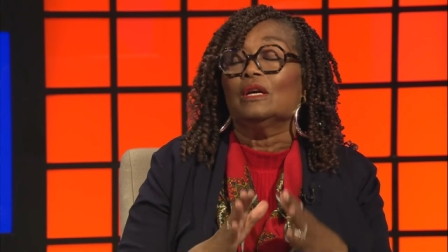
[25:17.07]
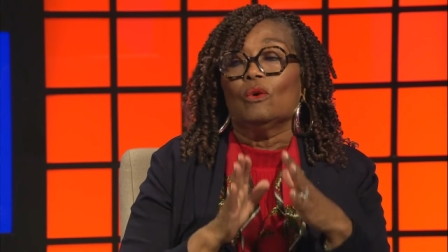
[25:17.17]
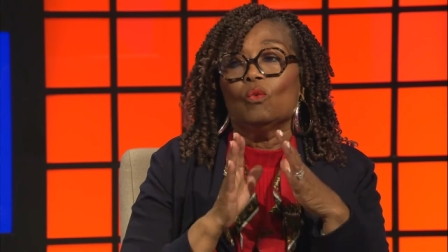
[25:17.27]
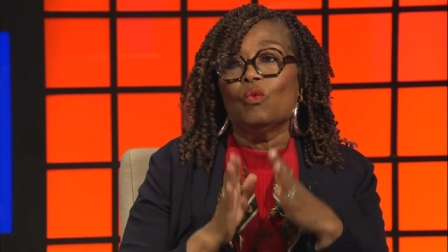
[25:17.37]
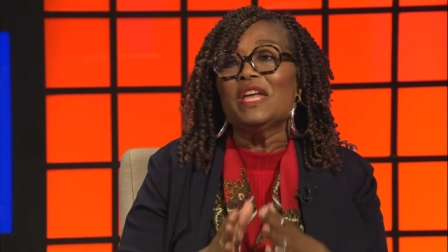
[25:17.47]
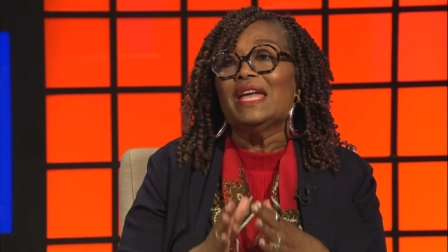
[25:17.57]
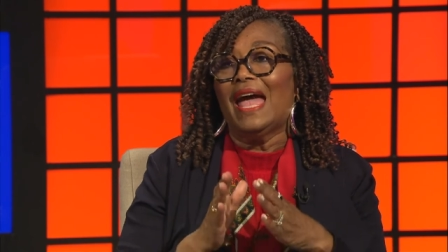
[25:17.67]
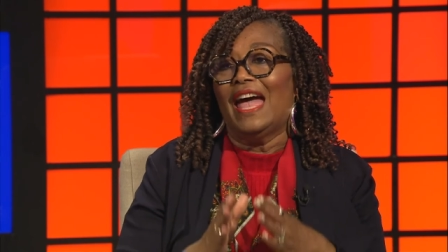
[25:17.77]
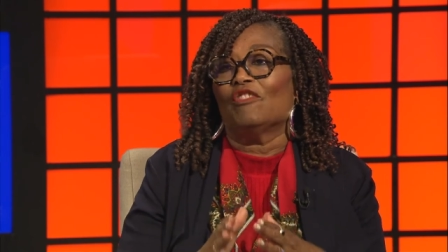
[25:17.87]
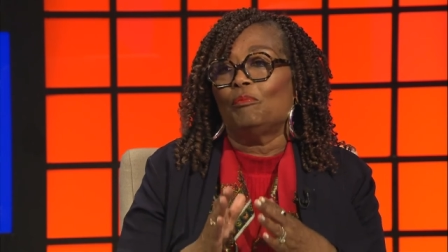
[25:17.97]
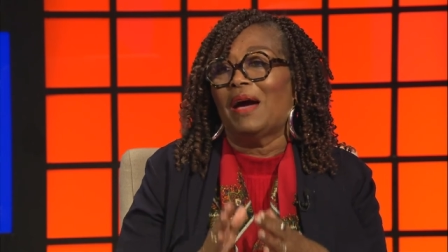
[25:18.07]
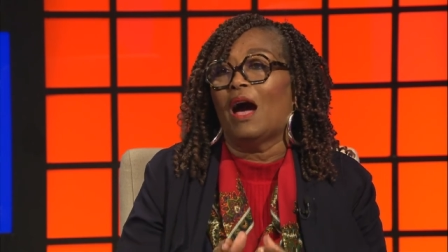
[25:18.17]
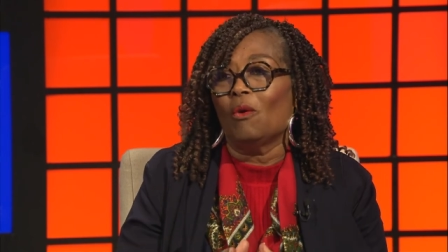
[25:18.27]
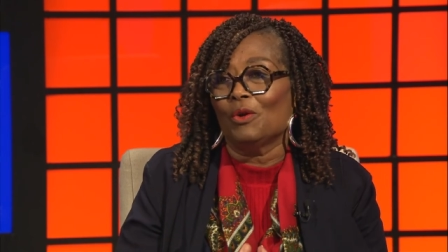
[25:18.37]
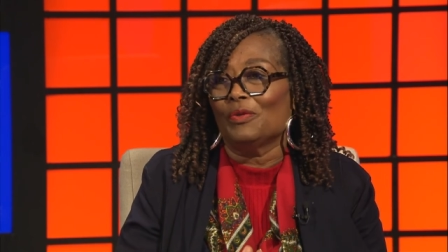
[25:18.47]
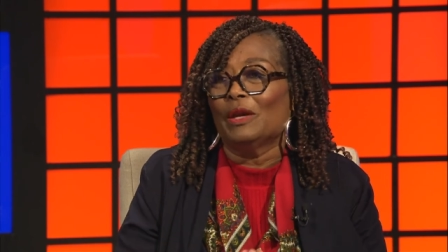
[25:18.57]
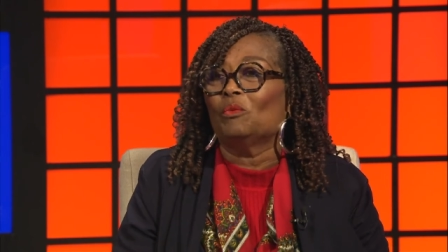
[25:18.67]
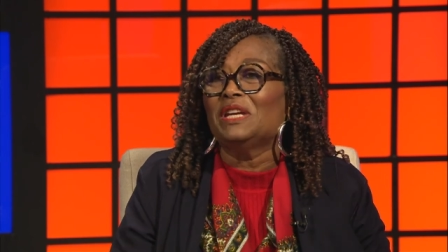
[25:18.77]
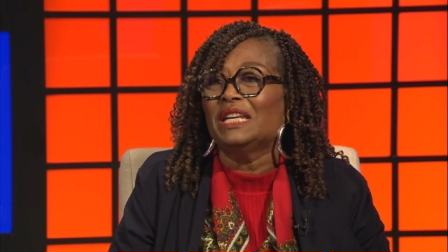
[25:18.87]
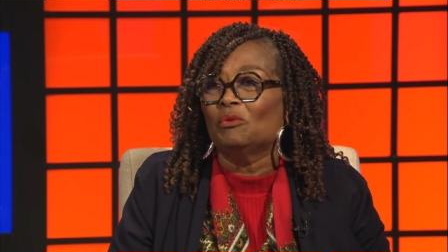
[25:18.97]
we have power that
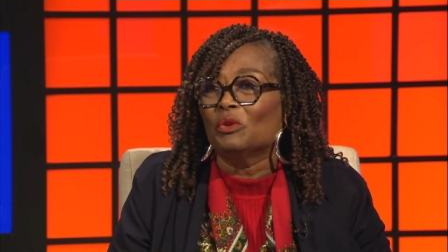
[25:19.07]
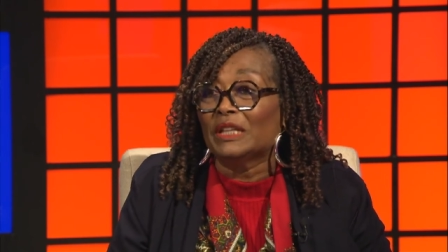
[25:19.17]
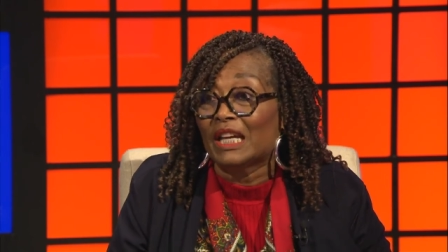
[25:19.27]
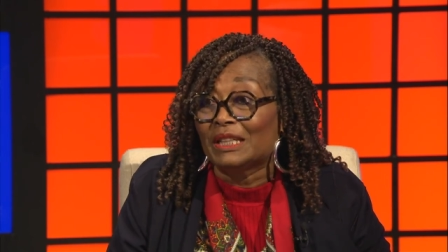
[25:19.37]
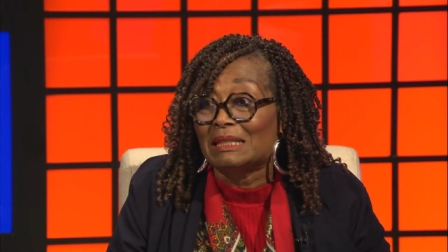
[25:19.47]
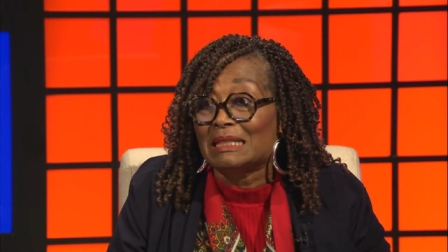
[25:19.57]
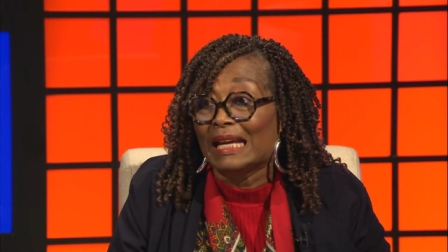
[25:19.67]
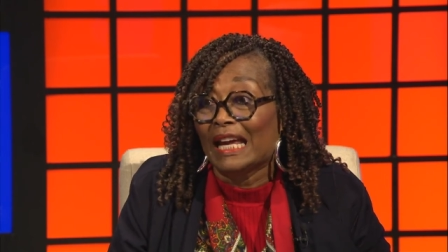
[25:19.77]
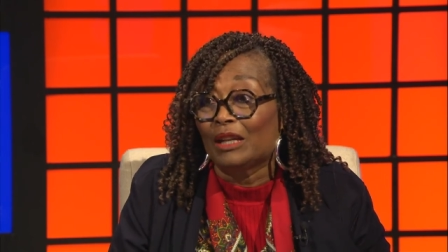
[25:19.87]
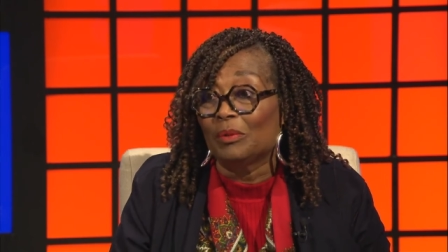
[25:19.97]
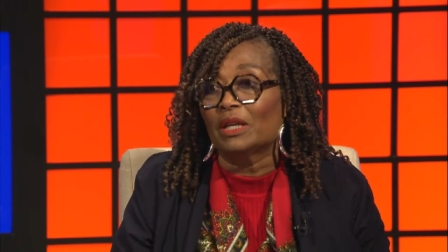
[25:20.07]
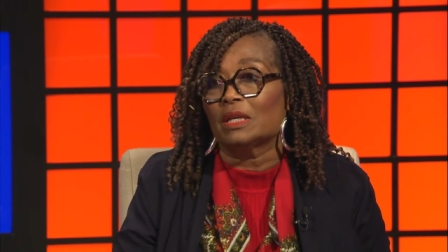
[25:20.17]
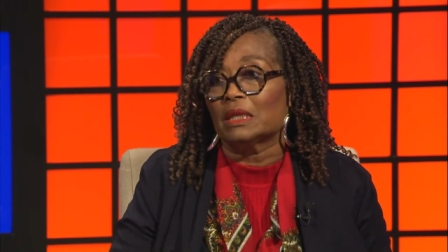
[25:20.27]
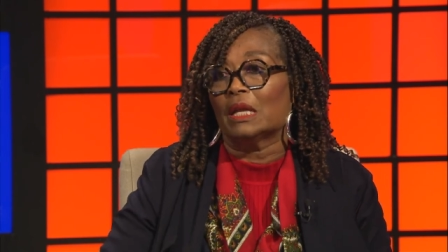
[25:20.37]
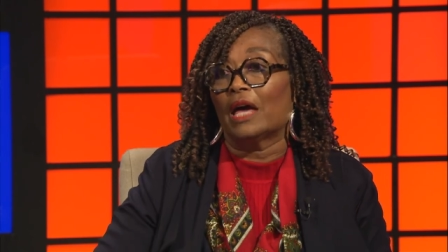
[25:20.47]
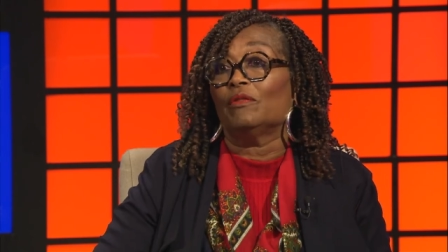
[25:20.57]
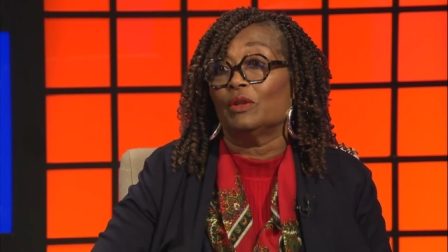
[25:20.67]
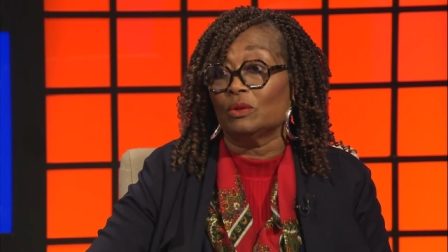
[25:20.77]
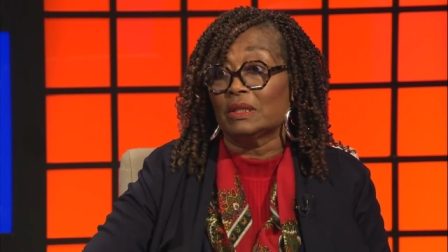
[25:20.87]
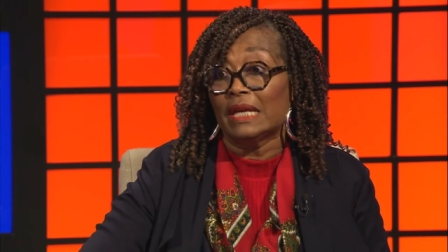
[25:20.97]
we didn't really understand because a lot of
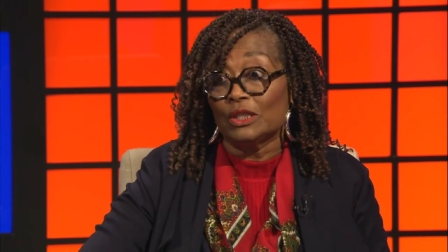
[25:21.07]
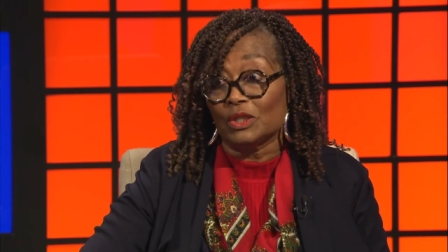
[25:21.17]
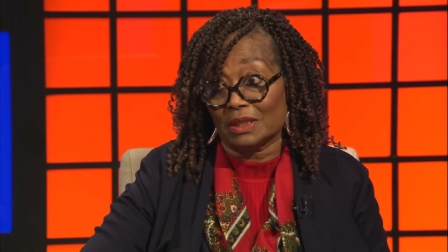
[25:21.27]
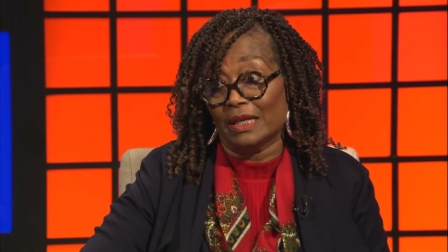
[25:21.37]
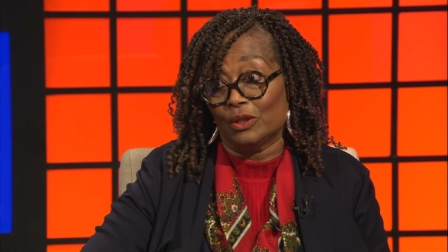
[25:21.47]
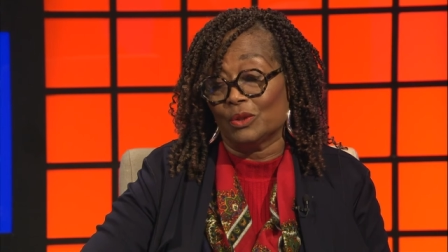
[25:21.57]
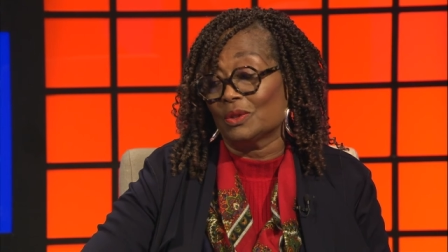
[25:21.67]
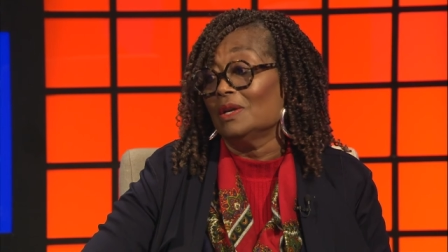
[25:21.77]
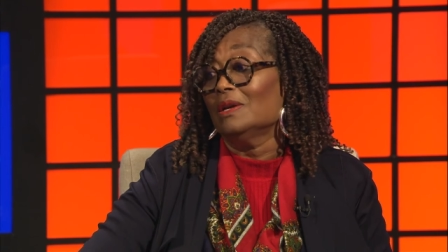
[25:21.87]
those legislators